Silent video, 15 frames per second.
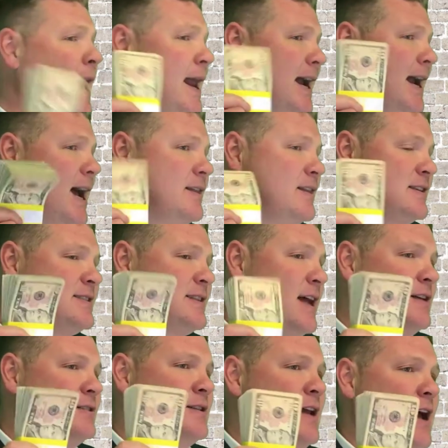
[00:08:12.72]
And I got this one
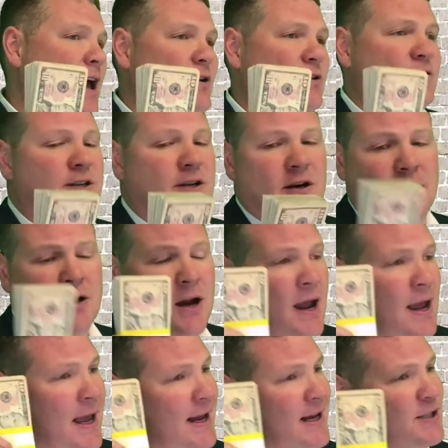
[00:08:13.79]
thousand dollars here,
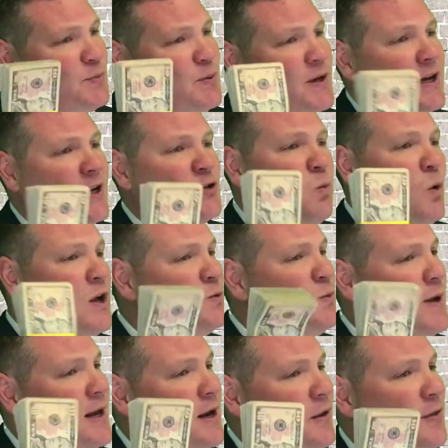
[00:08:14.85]
and it's because once
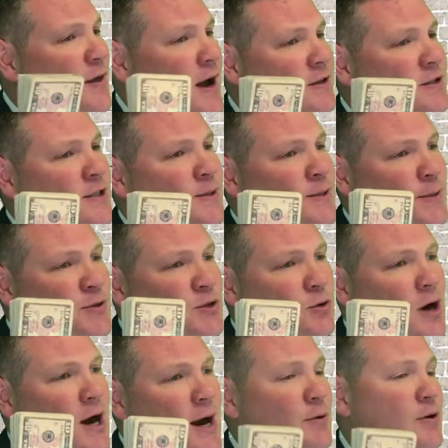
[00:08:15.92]
we hit one thousand
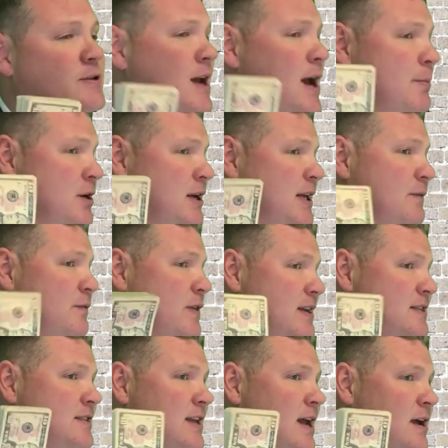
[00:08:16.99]
subscribers, I'm going to give
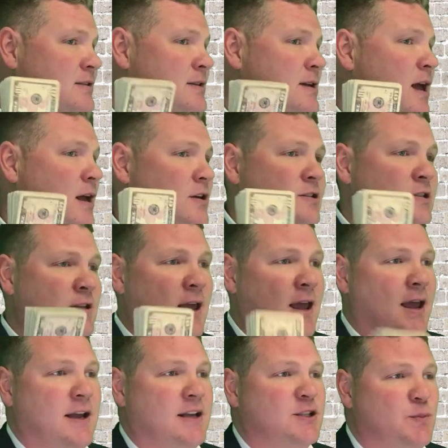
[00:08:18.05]
this one thousand dollars to the
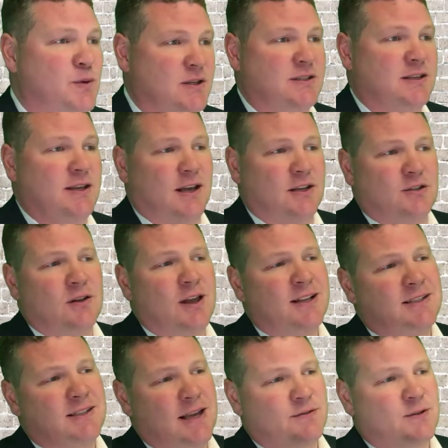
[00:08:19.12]
A S P C A. So
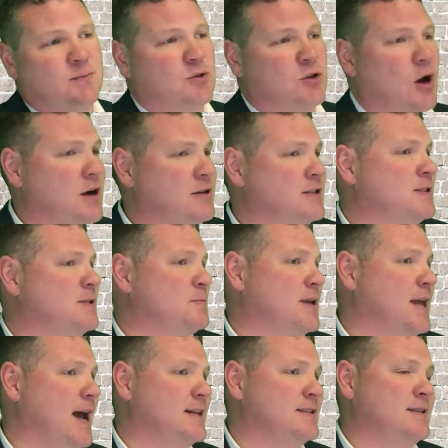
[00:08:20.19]
let's save some dogs and some
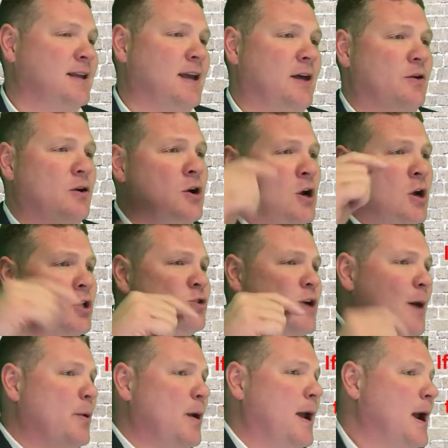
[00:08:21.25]
cats together.
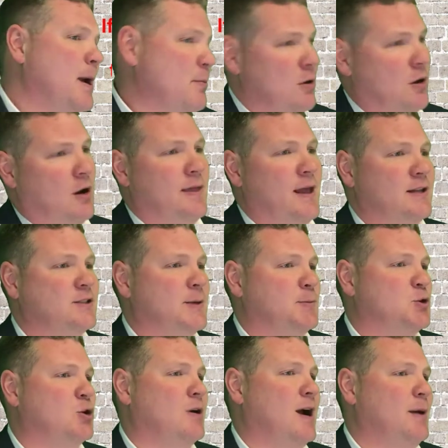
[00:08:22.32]
Drop a hammer on that
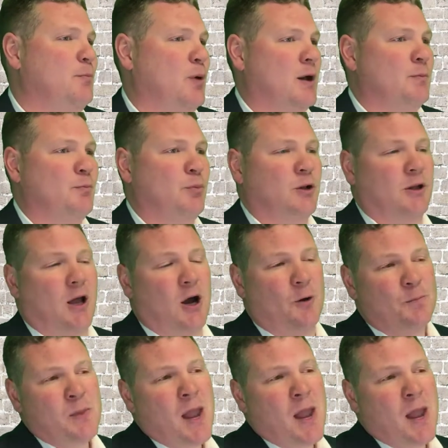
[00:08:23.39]
subscribe button below.